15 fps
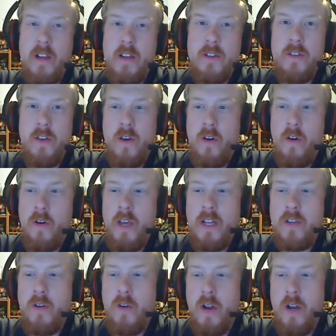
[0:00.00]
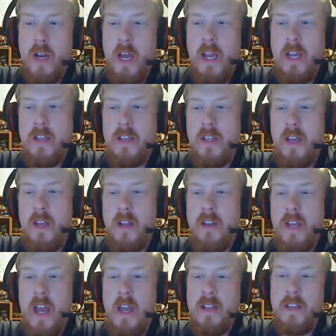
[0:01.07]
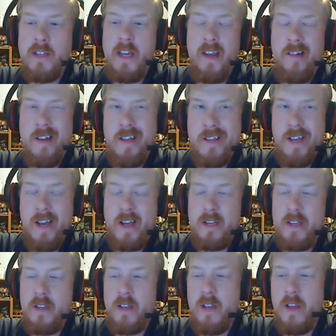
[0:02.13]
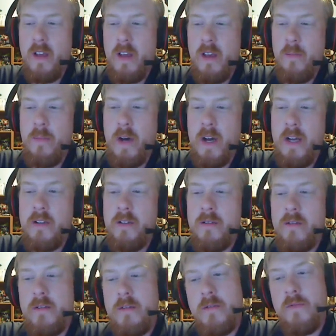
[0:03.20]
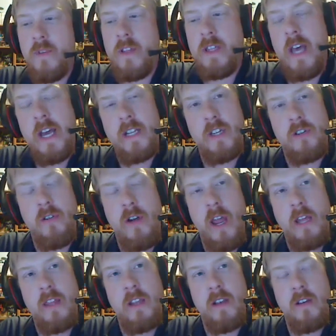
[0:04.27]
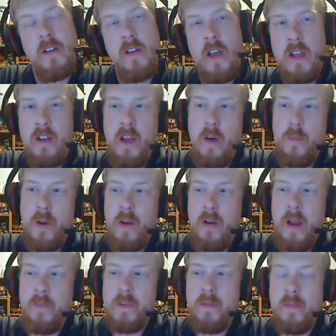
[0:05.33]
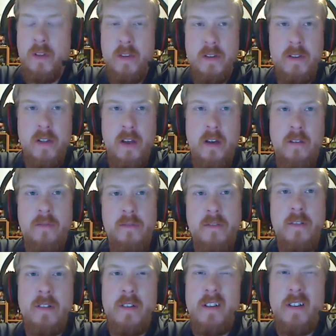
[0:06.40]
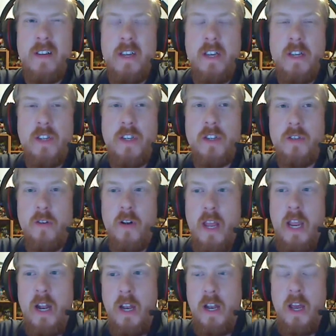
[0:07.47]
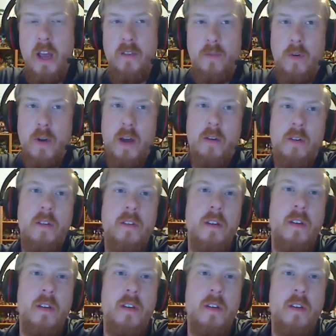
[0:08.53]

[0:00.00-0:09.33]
So it's sort of nice that his integrity sucks, but with that strength and helping grab some other stuff, he's just sort of handy to have around.